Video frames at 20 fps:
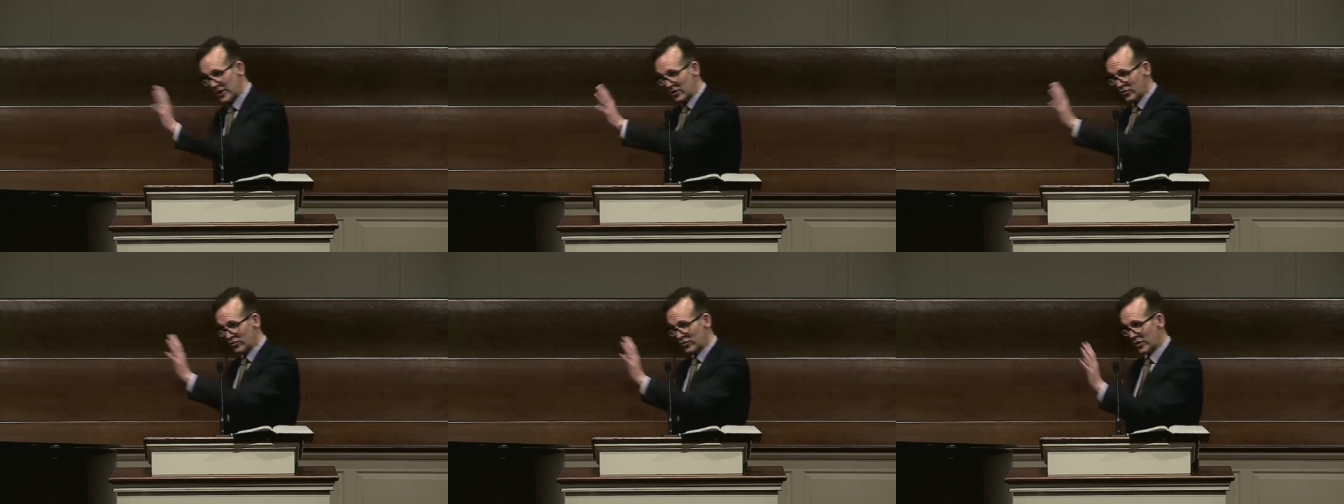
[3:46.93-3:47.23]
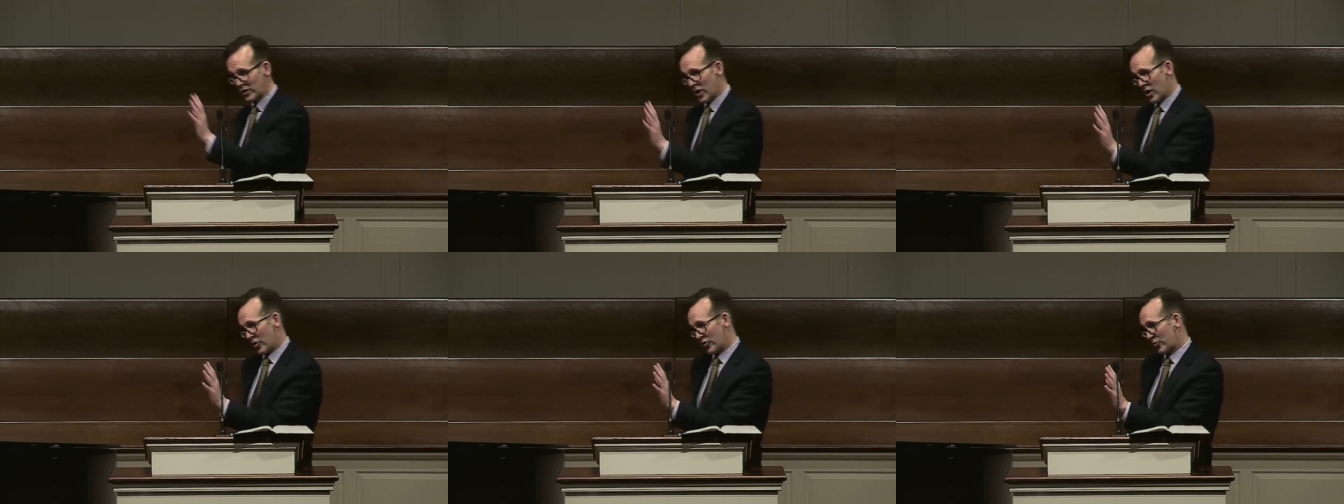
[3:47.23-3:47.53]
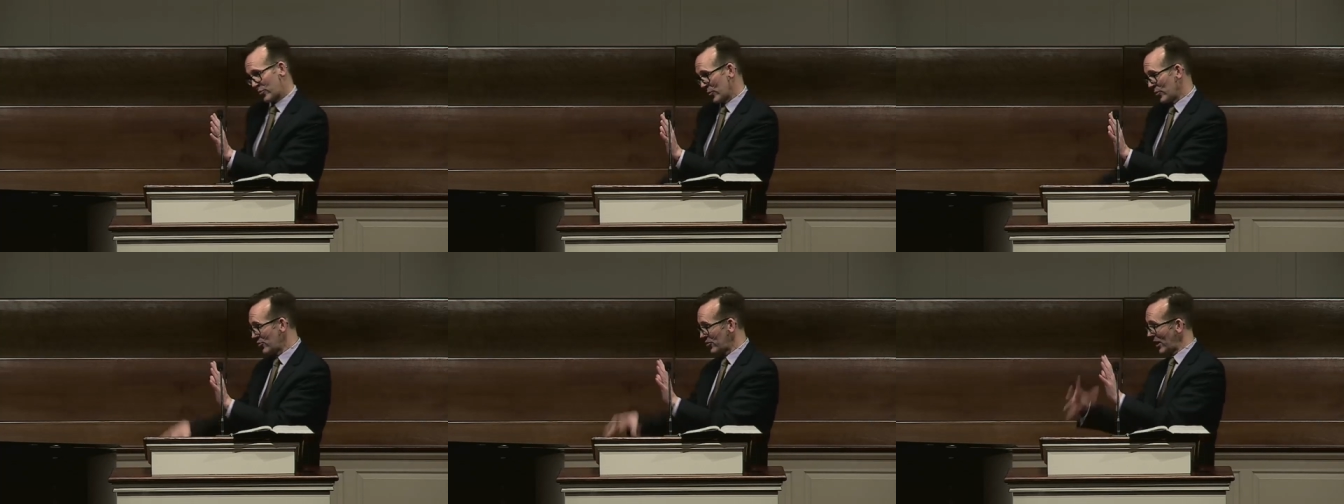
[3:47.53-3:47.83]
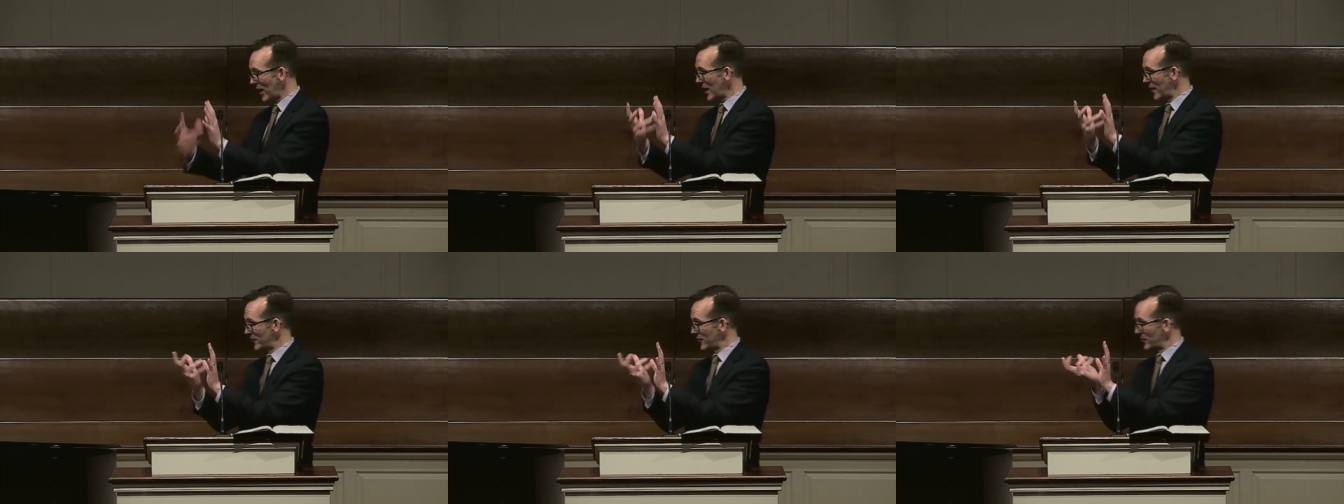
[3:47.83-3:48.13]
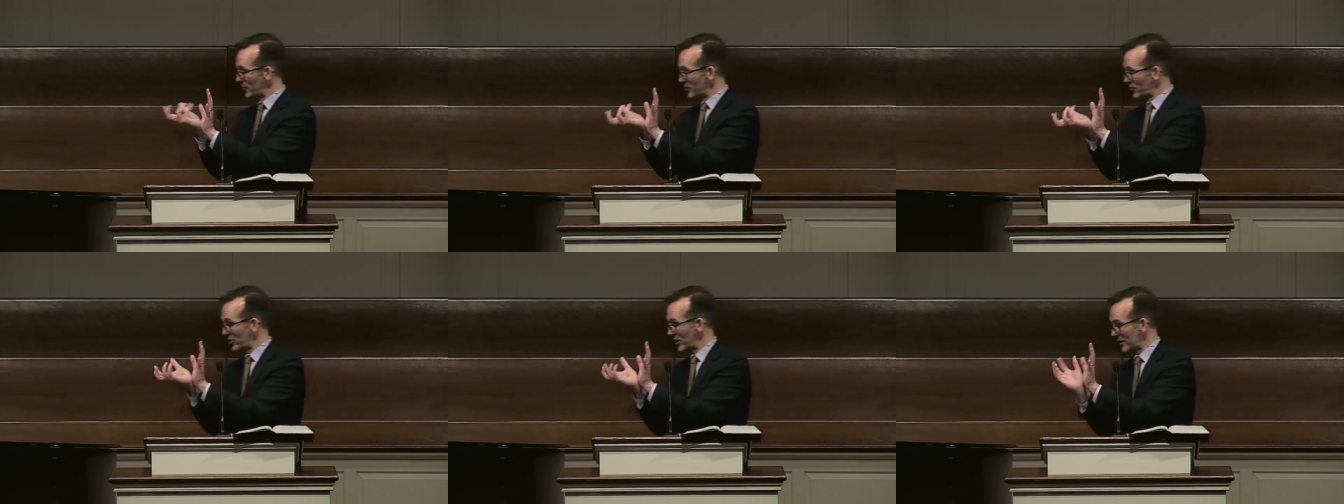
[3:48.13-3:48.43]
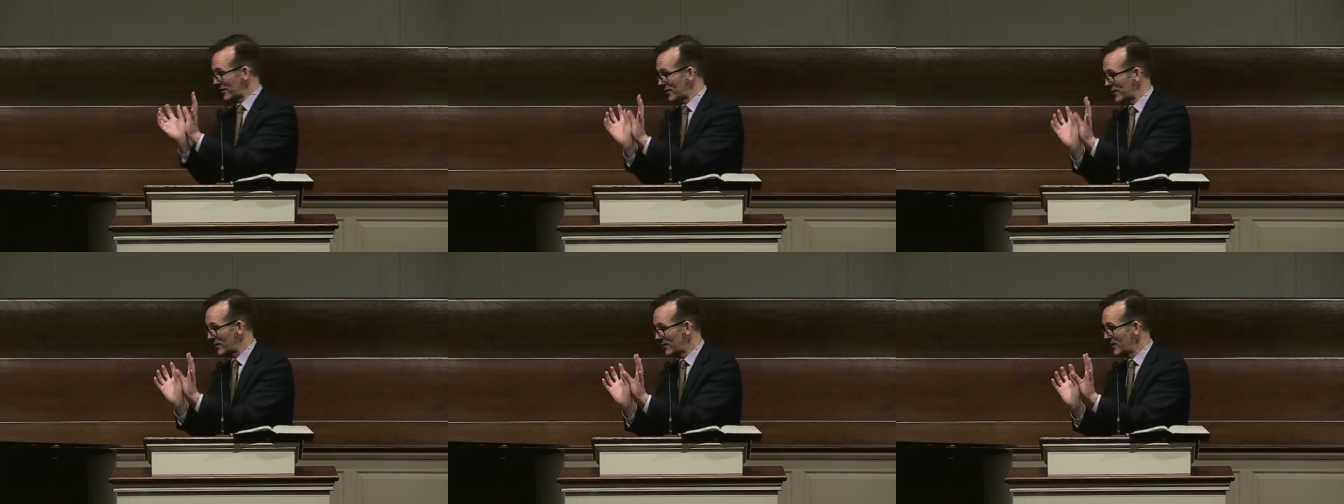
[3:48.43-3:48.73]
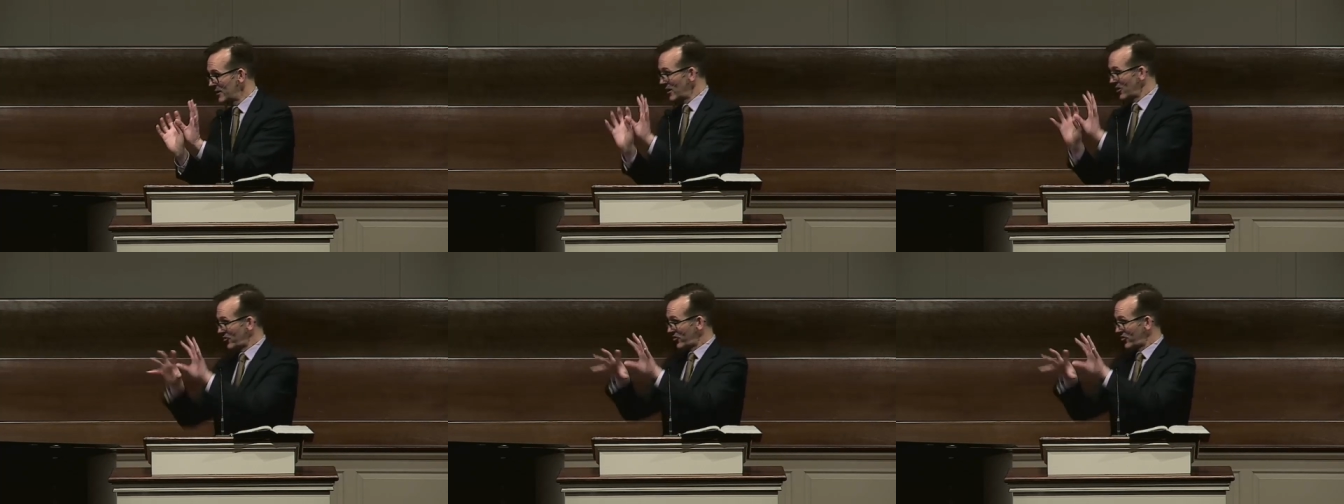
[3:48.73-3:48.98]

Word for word: Each of the gospels have a particular